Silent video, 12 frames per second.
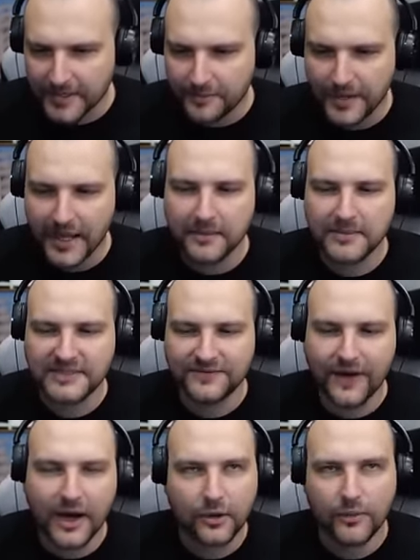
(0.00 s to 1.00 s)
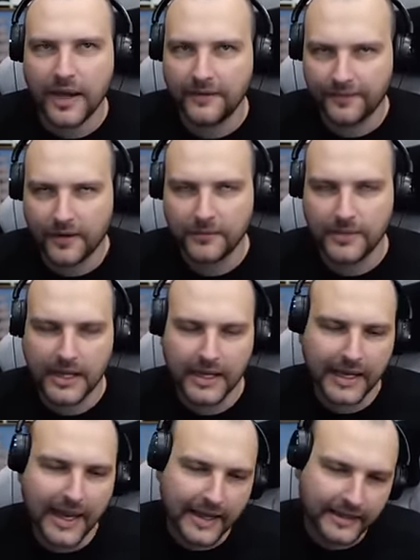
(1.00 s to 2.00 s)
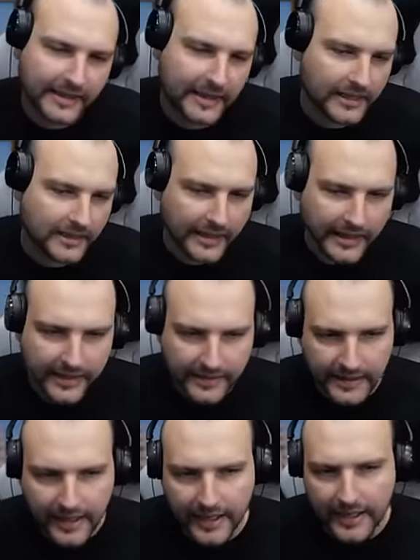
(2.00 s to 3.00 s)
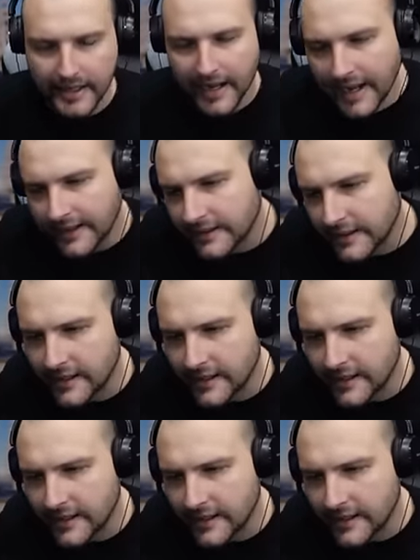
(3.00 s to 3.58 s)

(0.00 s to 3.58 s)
DPM is far away from being ideal either, right?